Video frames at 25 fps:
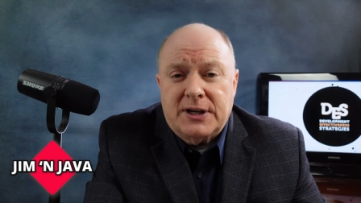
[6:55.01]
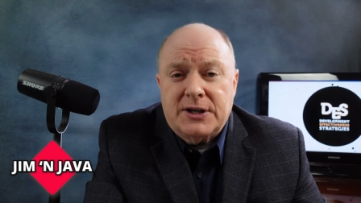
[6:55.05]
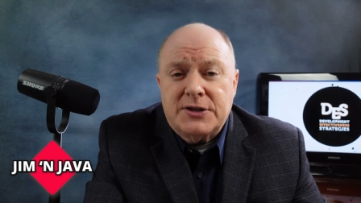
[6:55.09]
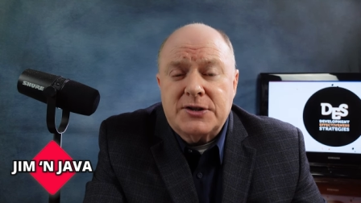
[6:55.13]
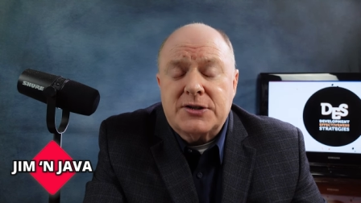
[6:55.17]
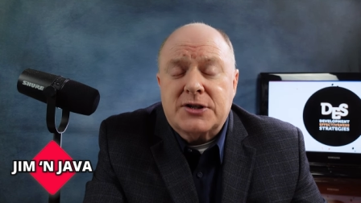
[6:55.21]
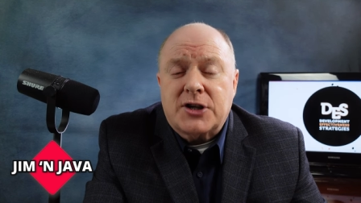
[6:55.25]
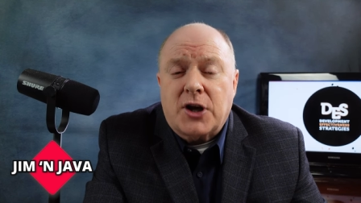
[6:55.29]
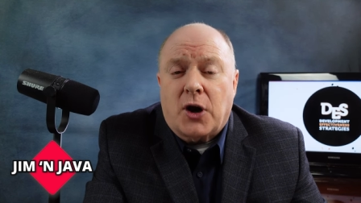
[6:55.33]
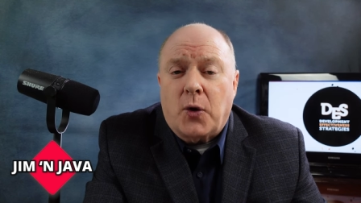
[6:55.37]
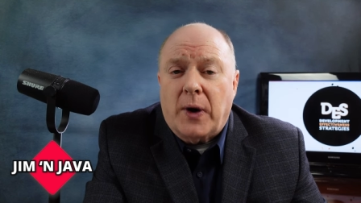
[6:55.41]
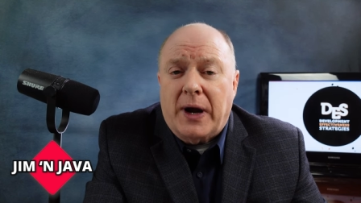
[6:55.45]

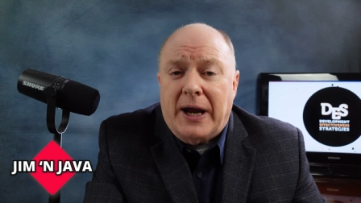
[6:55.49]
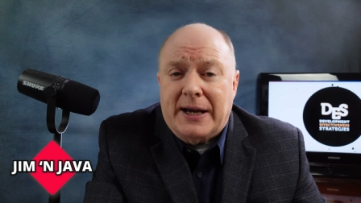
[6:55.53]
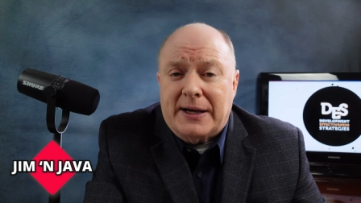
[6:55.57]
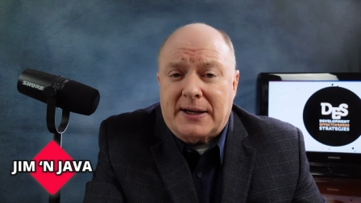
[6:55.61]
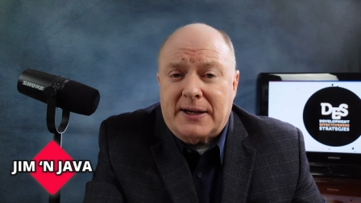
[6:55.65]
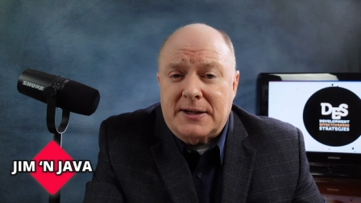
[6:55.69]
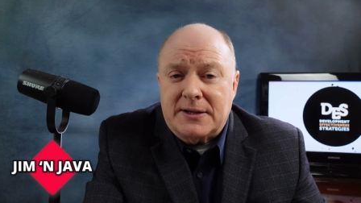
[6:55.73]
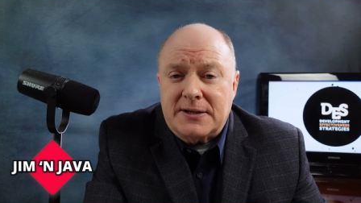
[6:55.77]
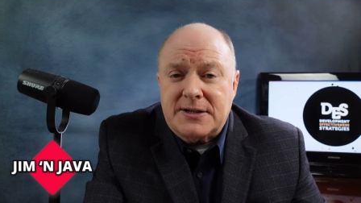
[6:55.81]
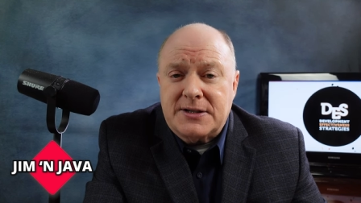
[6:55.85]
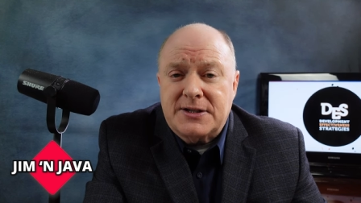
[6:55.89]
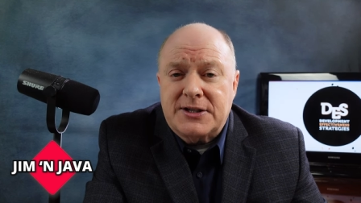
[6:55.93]
So it
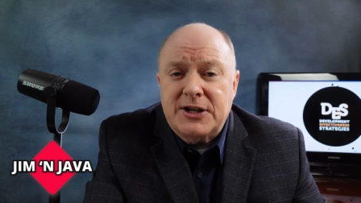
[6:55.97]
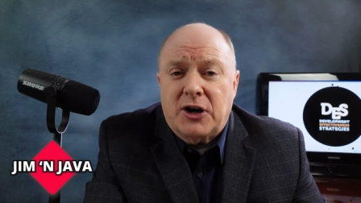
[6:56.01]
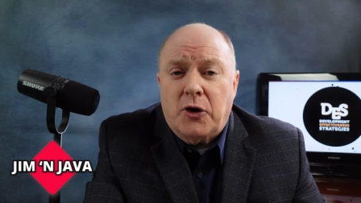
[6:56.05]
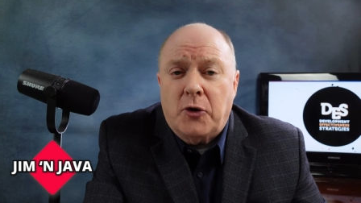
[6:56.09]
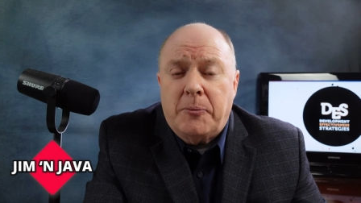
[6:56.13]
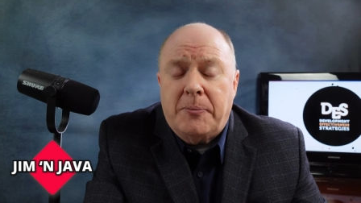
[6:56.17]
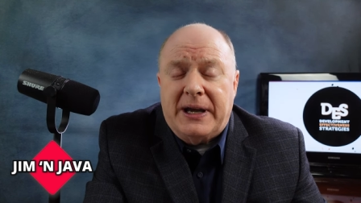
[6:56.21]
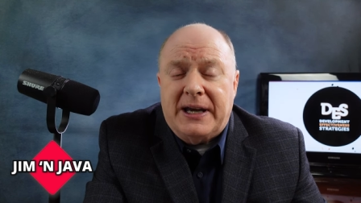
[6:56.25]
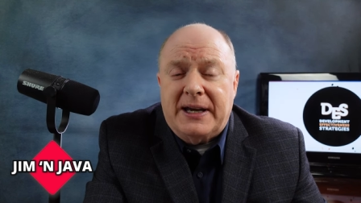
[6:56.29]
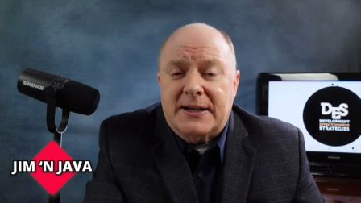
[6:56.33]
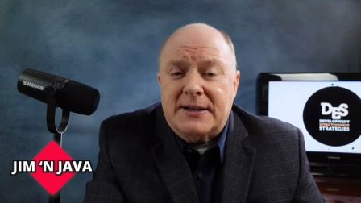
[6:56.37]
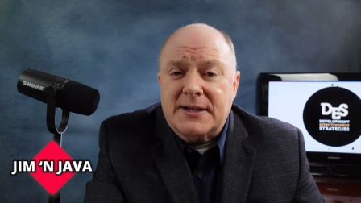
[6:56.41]
can still
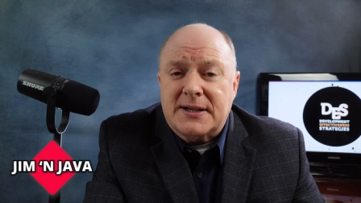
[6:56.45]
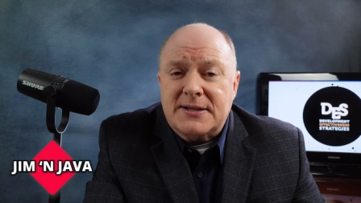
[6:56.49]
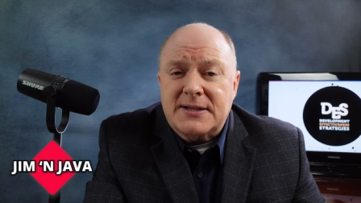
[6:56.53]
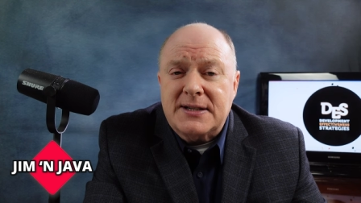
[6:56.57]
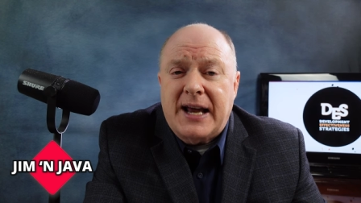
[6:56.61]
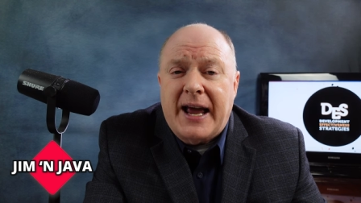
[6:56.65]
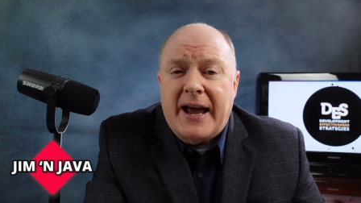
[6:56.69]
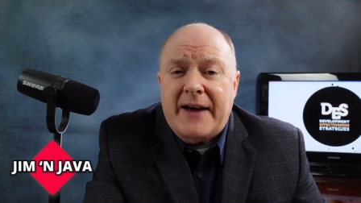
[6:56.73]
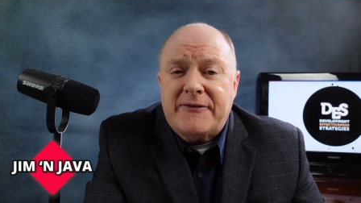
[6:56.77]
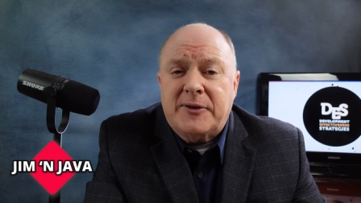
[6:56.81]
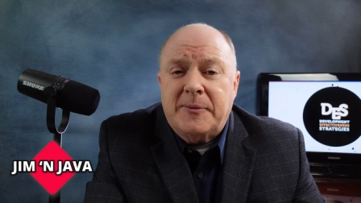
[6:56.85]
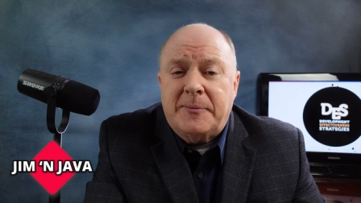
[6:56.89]
be, it doesn't
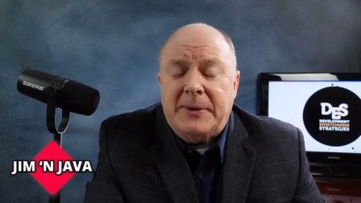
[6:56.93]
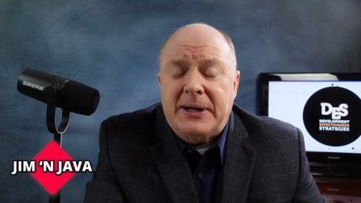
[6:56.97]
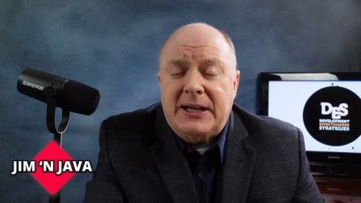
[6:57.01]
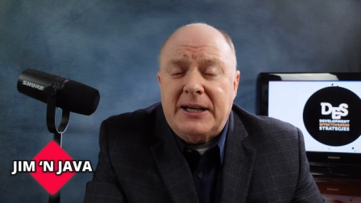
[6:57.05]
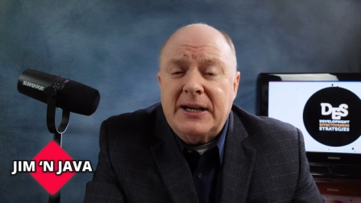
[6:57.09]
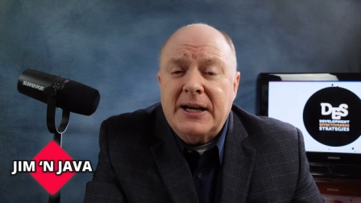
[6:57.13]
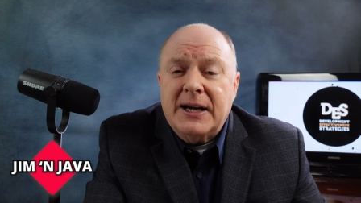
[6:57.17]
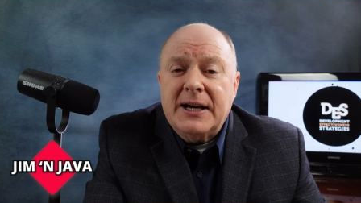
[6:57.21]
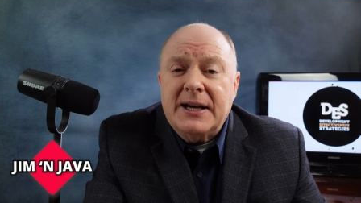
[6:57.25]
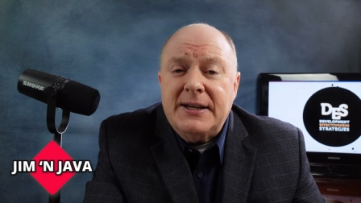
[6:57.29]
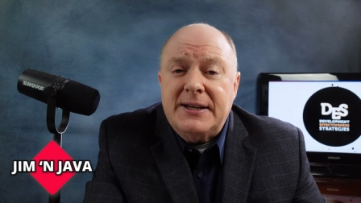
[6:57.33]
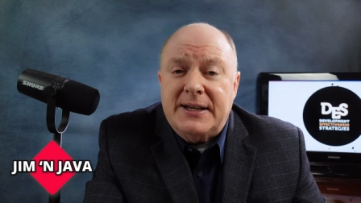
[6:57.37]
have to
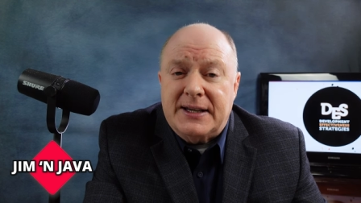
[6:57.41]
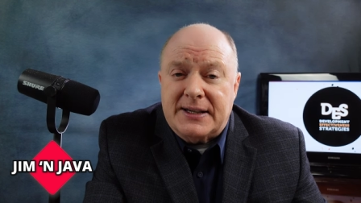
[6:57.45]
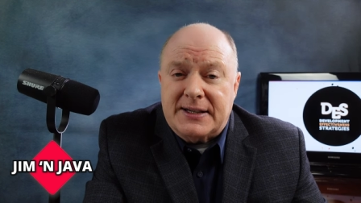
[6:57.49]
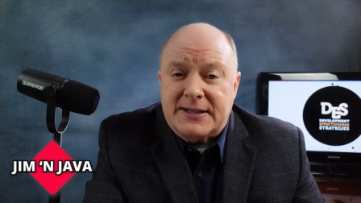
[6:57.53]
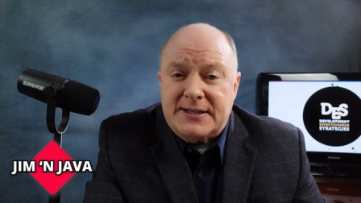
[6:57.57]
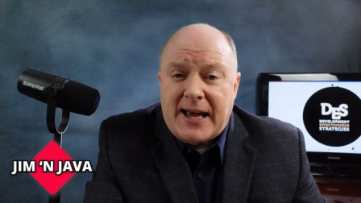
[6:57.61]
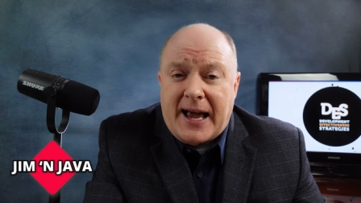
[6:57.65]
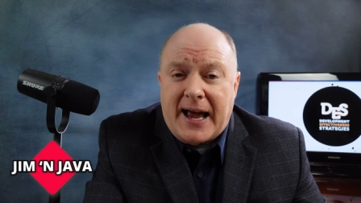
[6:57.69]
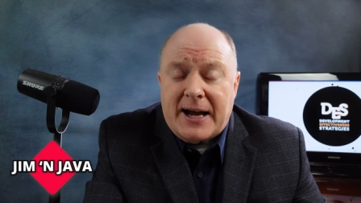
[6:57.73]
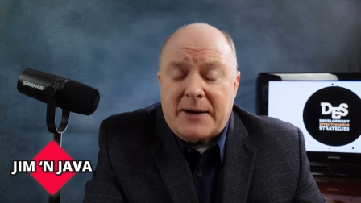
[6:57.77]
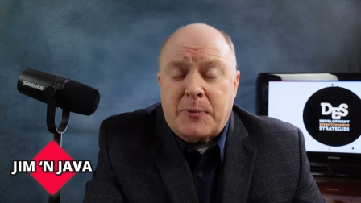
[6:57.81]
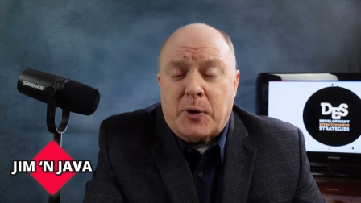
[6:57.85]
be the
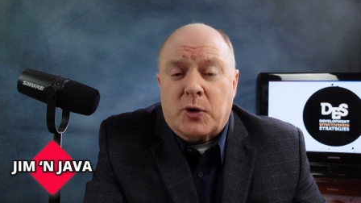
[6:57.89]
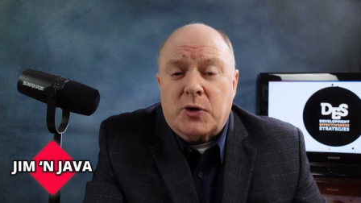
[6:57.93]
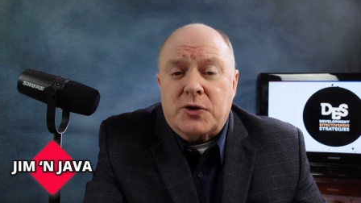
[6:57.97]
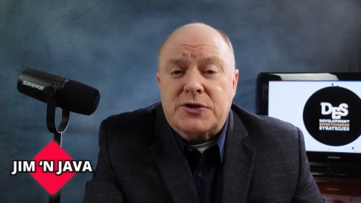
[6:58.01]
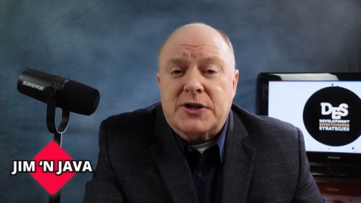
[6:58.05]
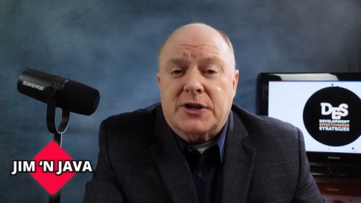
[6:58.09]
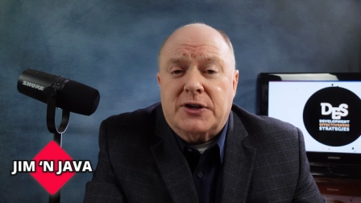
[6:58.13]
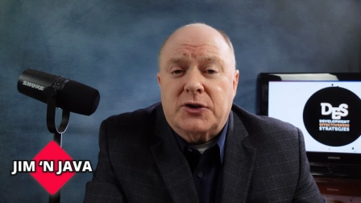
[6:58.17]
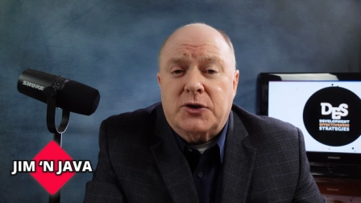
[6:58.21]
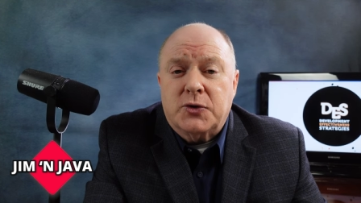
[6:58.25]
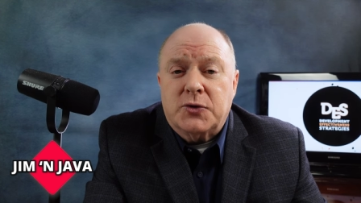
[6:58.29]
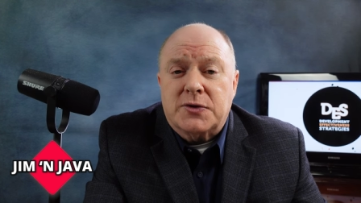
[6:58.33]
exact
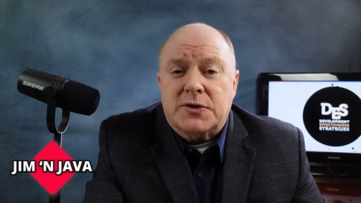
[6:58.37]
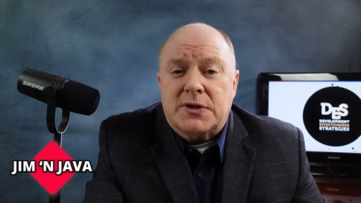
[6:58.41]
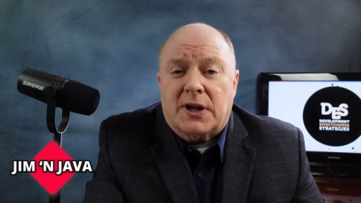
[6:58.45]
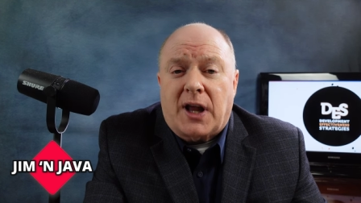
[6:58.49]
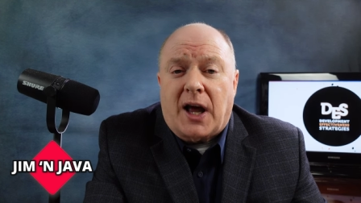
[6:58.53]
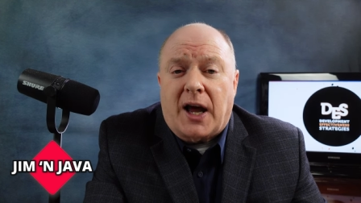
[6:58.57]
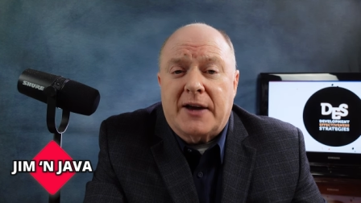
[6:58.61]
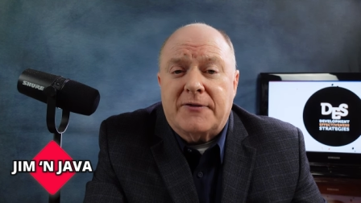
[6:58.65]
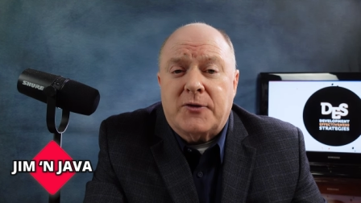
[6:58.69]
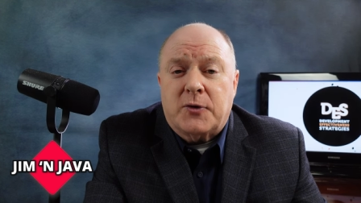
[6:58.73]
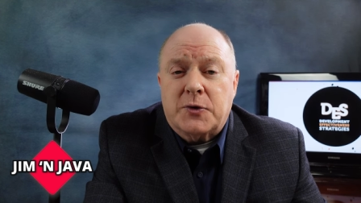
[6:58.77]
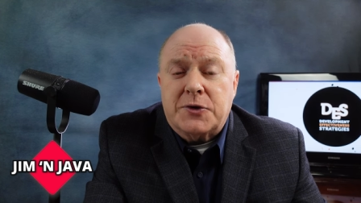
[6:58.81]
person whose
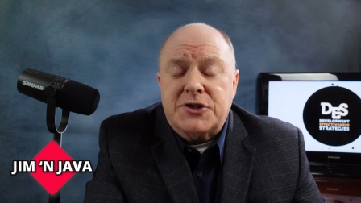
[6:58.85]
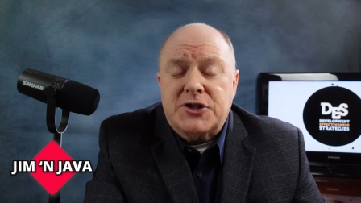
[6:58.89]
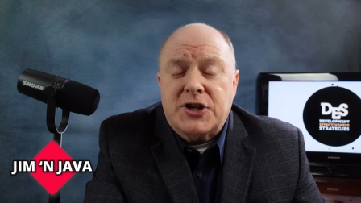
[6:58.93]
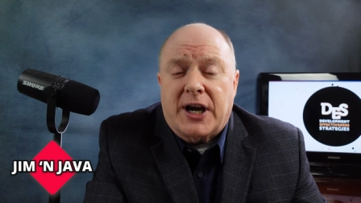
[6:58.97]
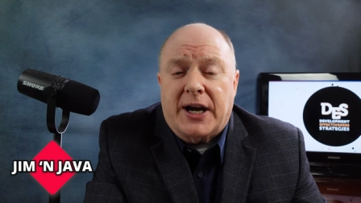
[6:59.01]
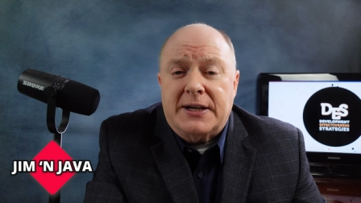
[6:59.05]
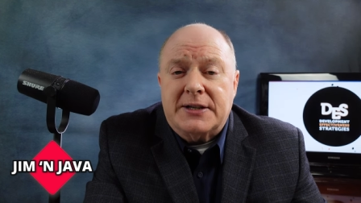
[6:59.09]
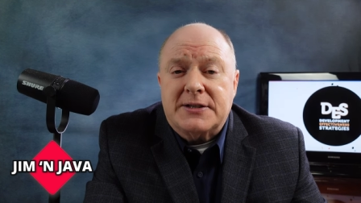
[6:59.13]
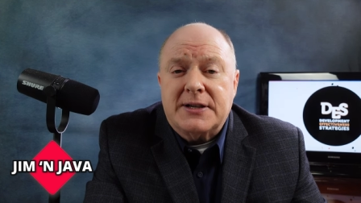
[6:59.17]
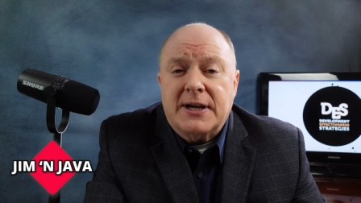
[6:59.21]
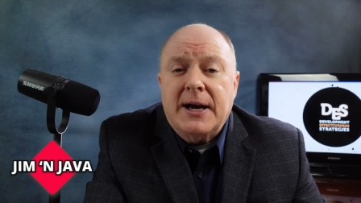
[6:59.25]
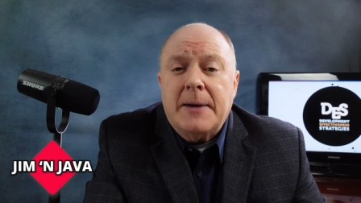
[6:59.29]
life was
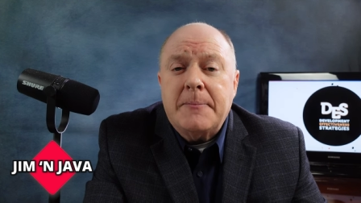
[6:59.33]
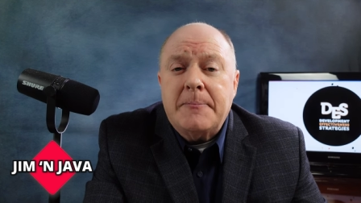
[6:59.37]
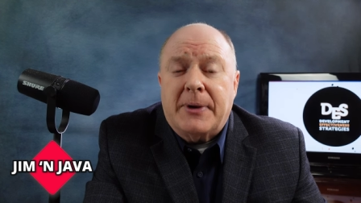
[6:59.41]
changed,